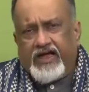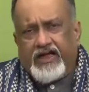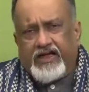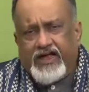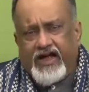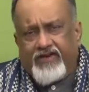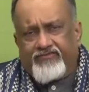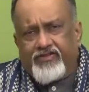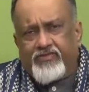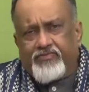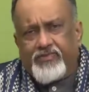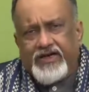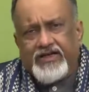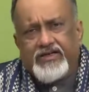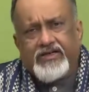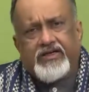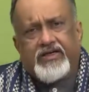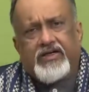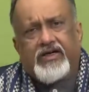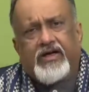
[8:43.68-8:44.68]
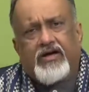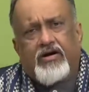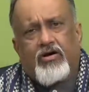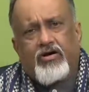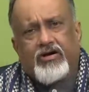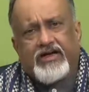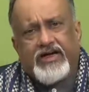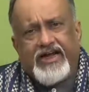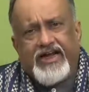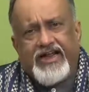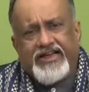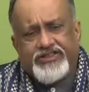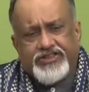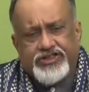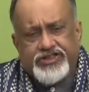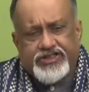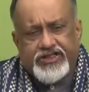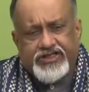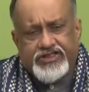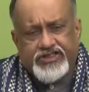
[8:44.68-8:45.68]
government
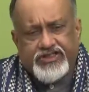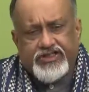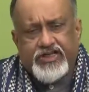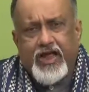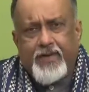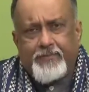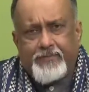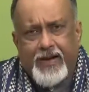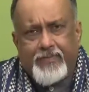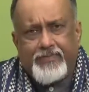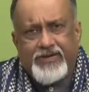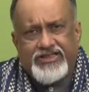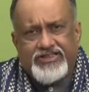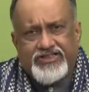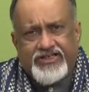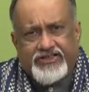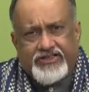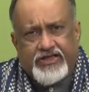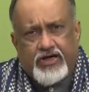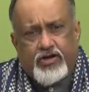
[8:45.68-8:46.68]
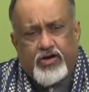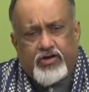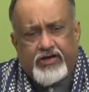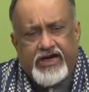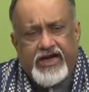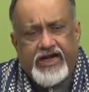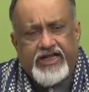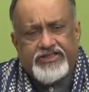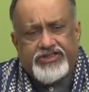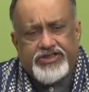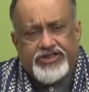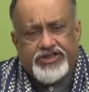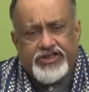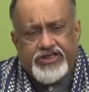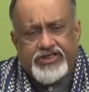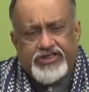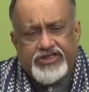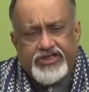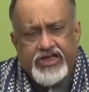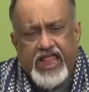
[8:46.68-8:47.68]
organizations, public sector
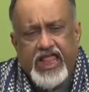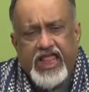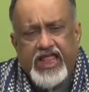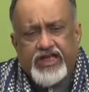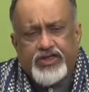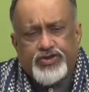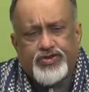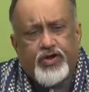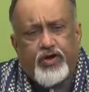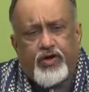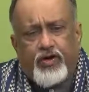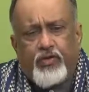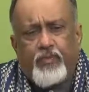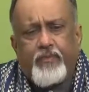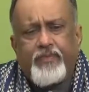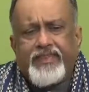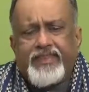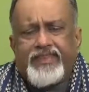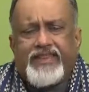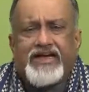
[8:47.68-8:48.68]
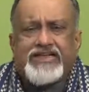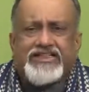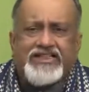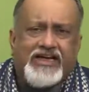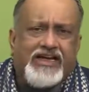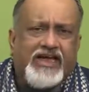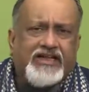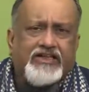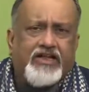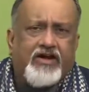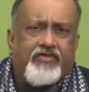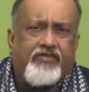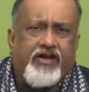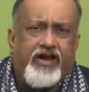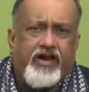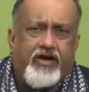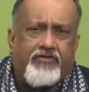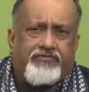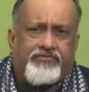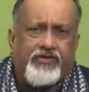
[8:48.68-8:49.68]
organizations. So, that is another
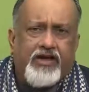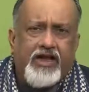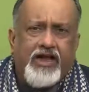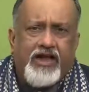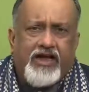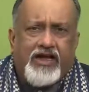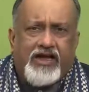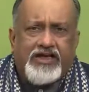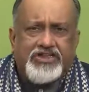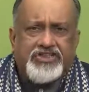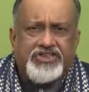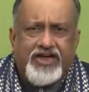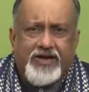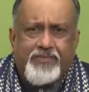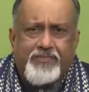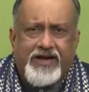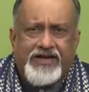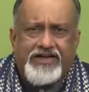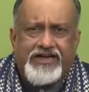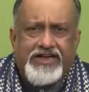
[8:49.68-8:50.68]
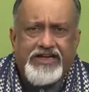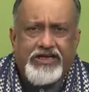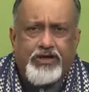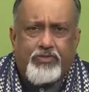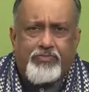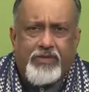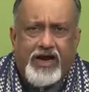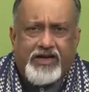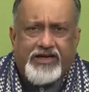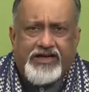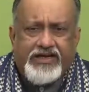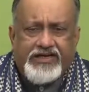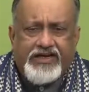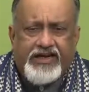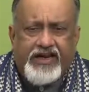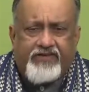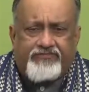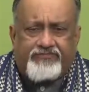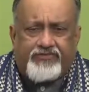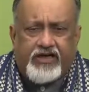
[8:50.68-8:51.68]
way of segmenting your
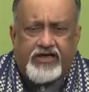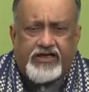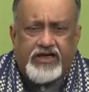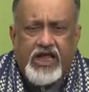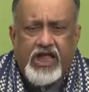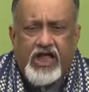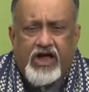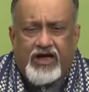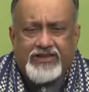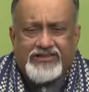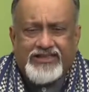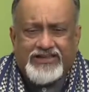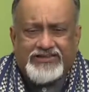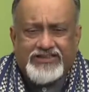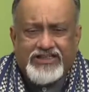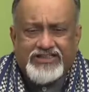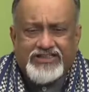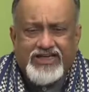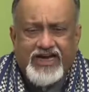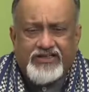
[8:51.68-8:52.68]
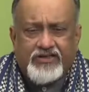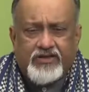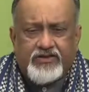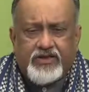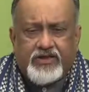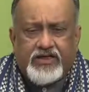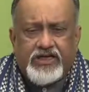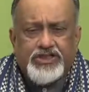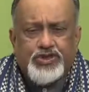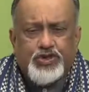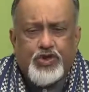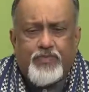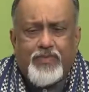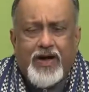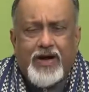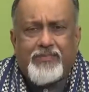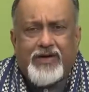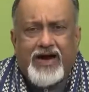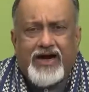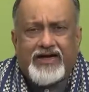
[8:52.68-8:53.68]
marketing effort. On the other side, on the
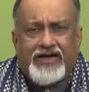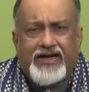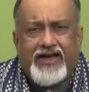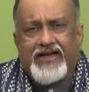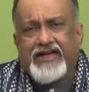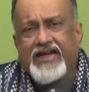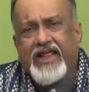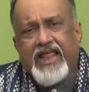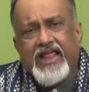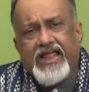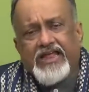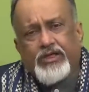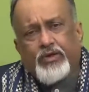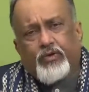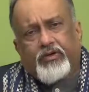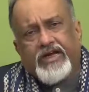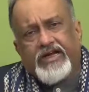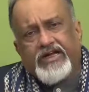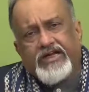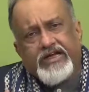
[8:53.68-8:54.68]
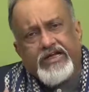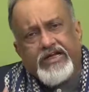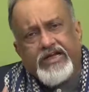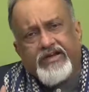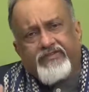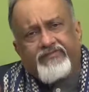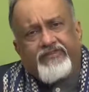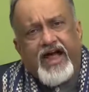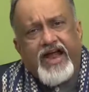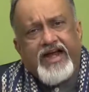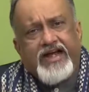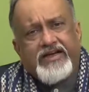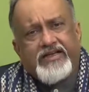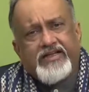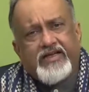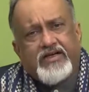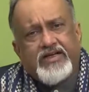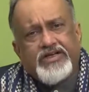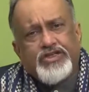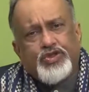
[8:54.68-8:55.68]
consumer market, you can divide
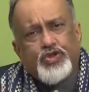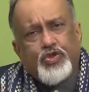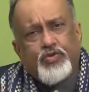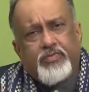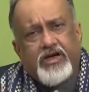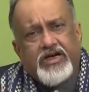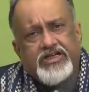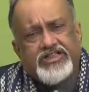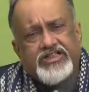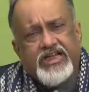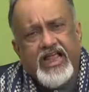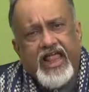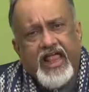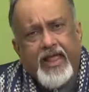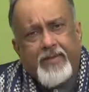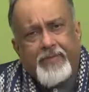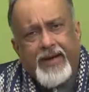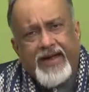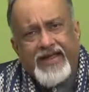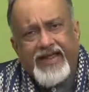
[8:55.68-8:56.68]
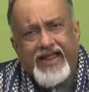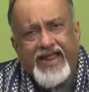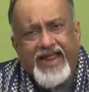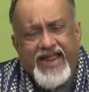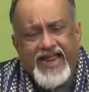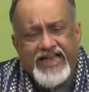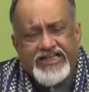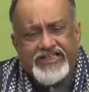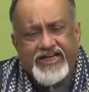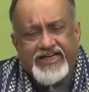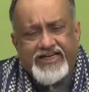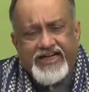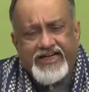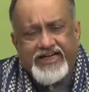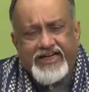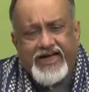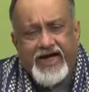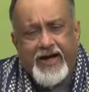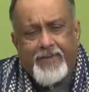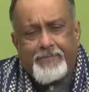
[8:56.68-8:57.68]
the consumers by age and
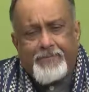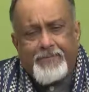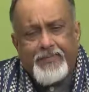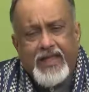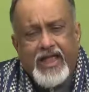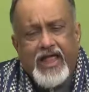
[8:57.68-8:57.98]
income,